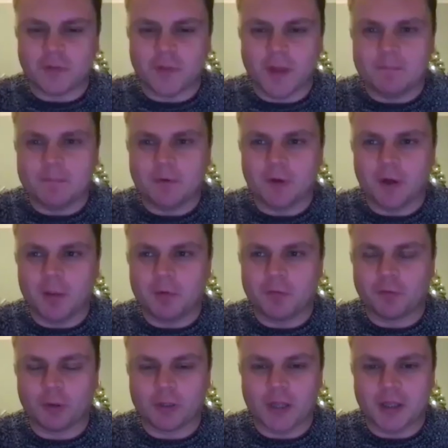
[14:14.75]
then,
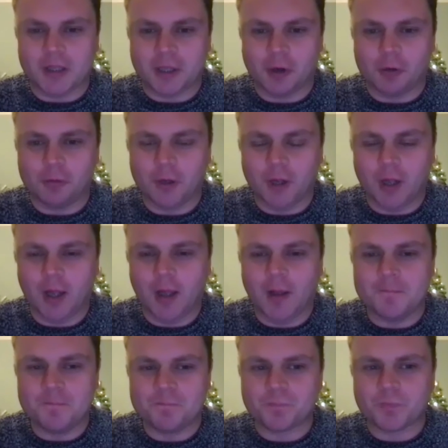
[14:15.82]
before I let you go.
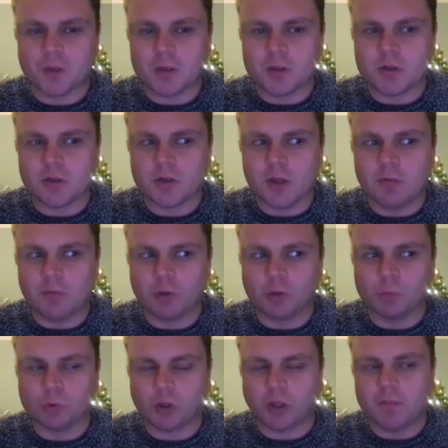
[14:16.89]
If we're
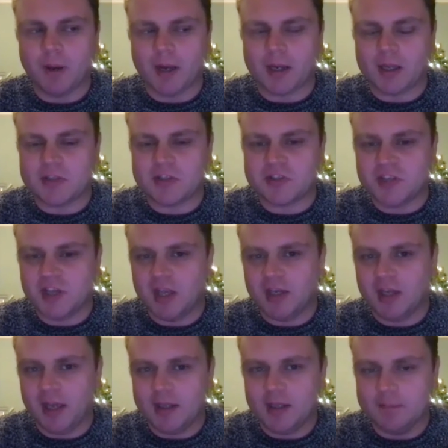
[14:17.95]
looking back into
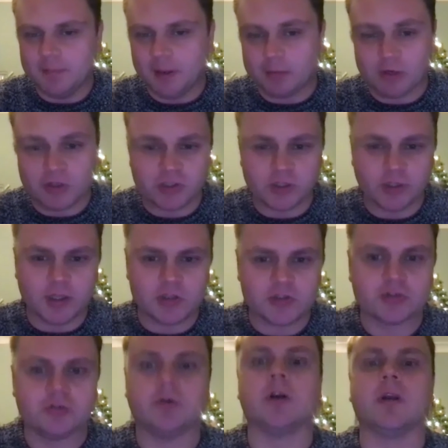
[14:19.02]
TNA Impact Wrestling
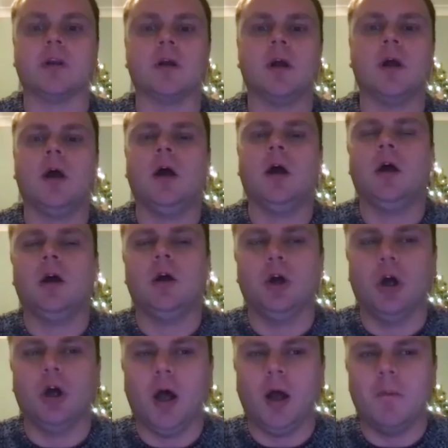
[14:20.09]
history,
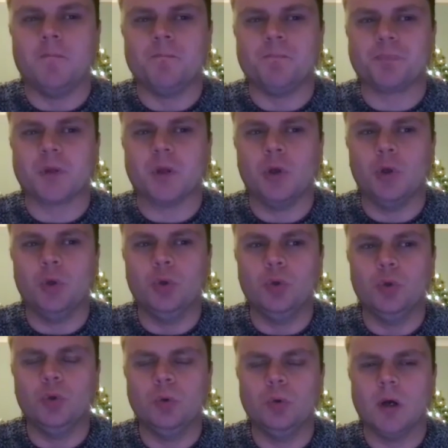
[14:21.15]

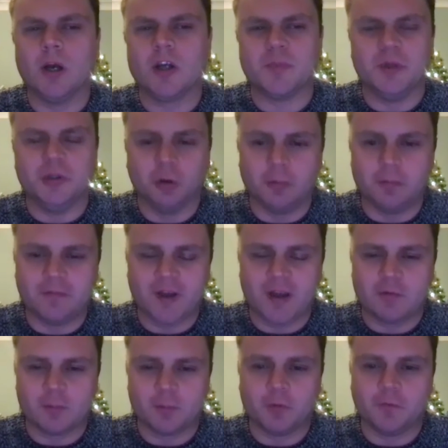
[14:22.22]
who has been your
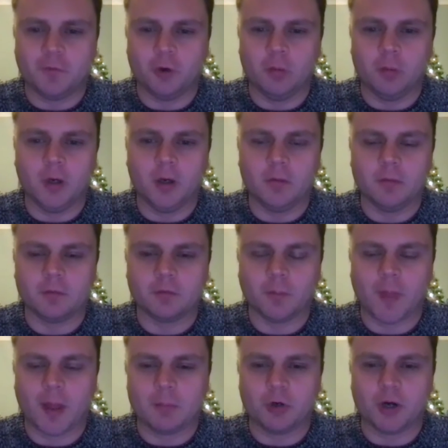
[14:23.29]
favorite performer
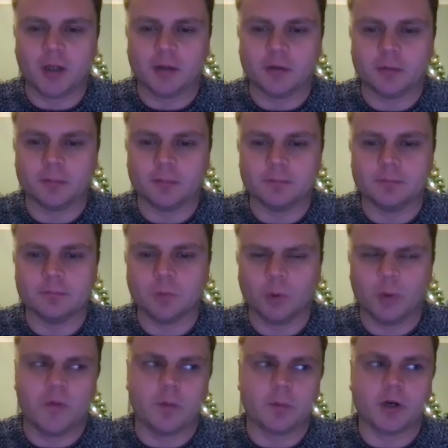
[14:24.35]
from that brand
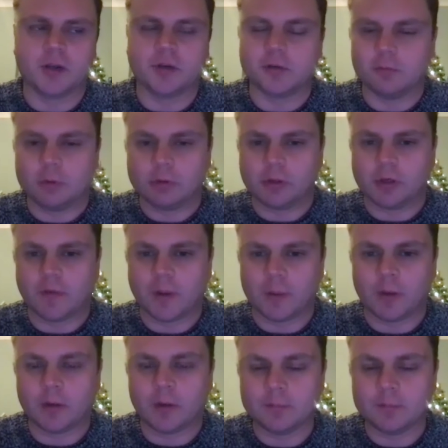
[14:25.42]
or either brand? We'll look at it that way.